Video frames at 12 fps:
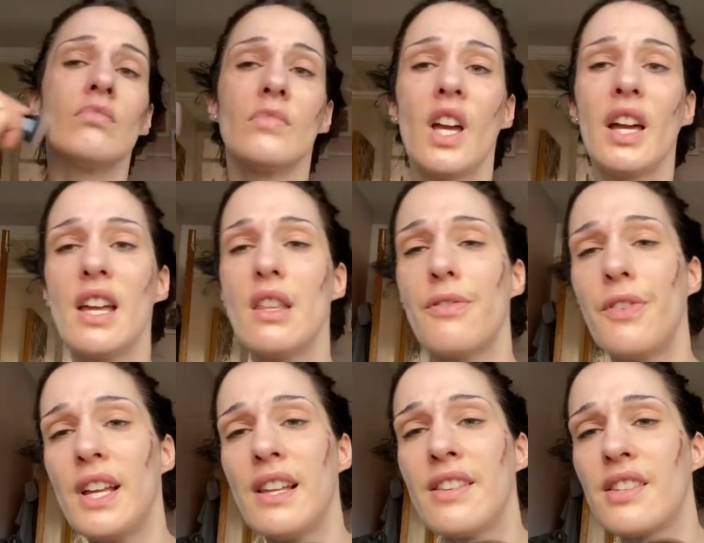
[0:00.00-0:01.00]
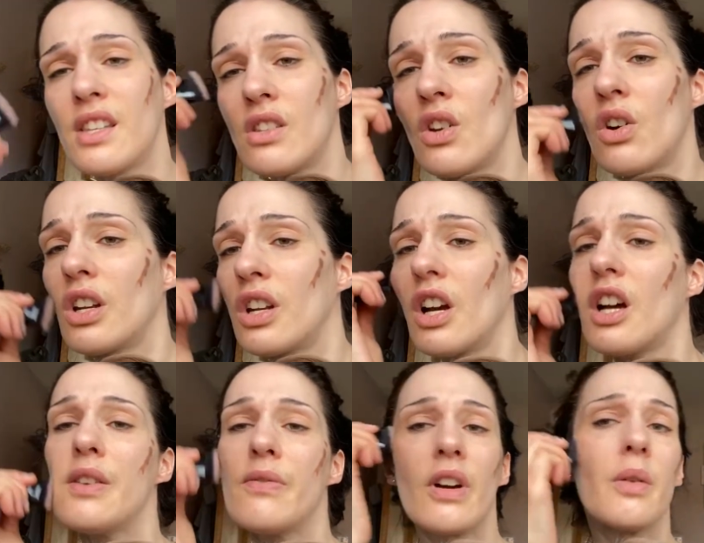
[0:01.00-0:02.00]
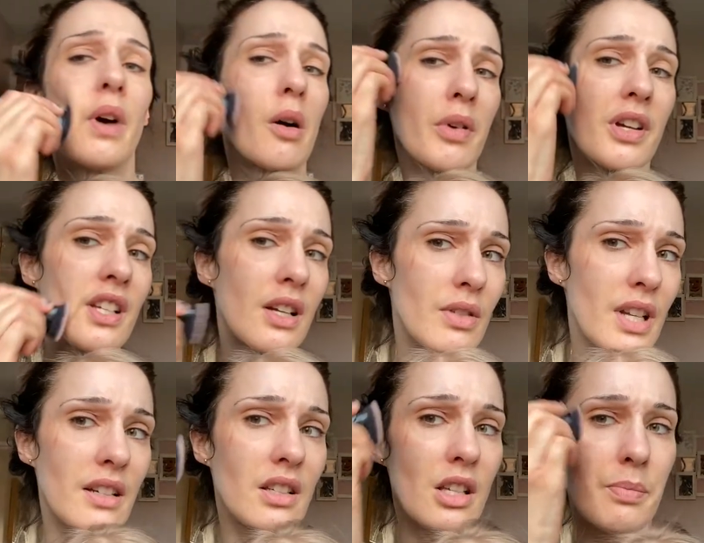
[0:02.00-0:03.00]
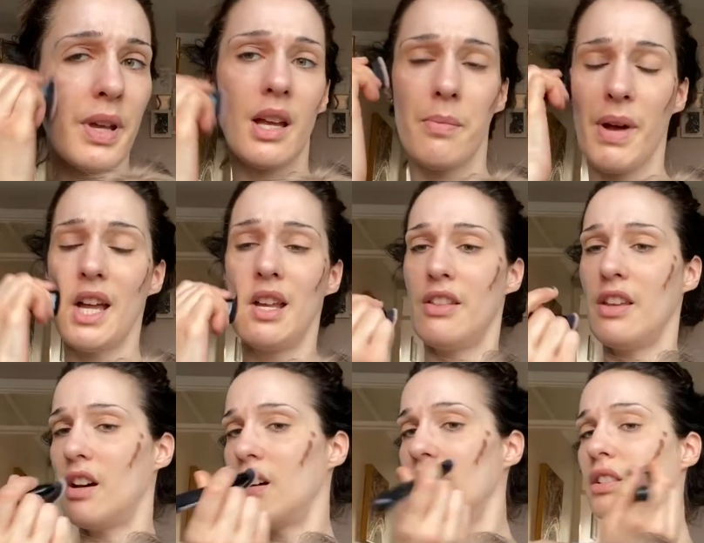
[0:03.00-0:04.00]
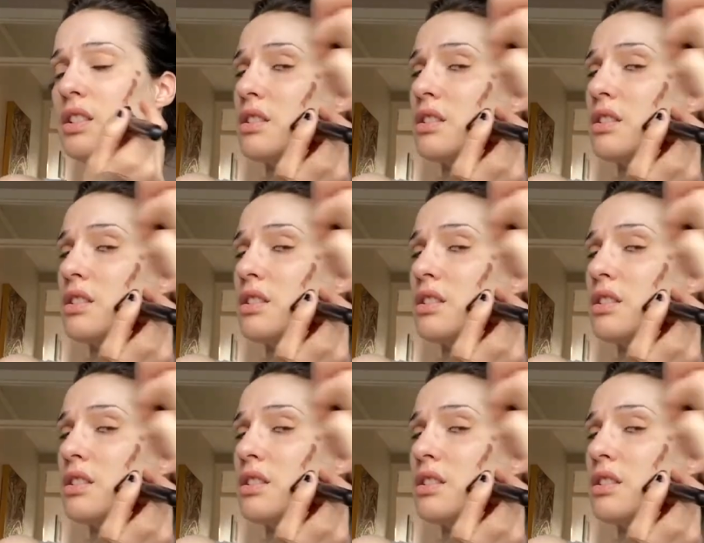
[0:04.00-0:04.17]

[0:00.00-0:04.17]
I get the feeling this is not gonna go very well, because now Dexter's being a pain in the ass.